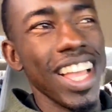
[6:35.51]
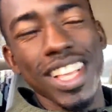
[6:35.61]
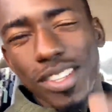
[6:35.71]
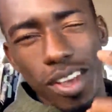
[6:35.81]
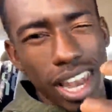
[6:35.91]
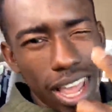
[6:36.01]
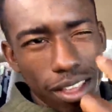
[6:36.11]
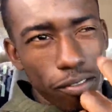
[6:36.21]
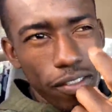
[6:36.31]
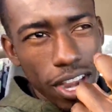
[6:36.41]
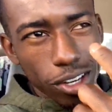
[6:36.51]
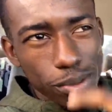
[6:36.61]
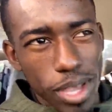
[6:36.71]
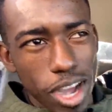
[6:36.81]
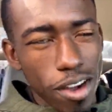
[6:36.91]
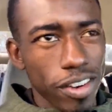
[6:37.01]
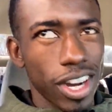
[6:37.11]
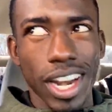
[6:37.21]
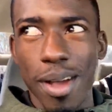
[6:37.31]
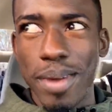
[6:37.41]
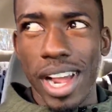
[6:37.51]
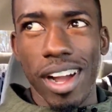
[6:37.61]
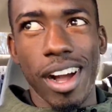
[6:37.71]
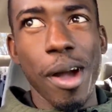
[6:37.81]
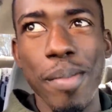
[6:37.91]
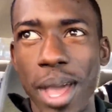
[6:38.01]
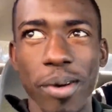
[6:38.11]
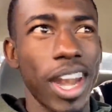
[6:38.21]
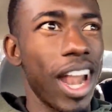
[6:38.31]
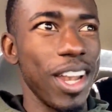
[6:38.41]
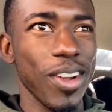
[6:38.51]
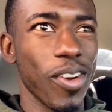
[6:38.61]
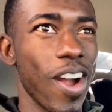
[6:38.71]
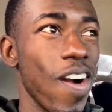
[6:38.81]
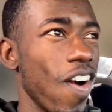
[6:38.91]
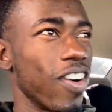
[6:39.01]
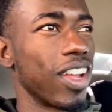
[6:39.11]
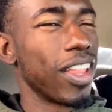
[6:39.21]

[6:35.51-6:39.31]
So he like fingers me over. And I'm like, oh, man, what did I do wrong?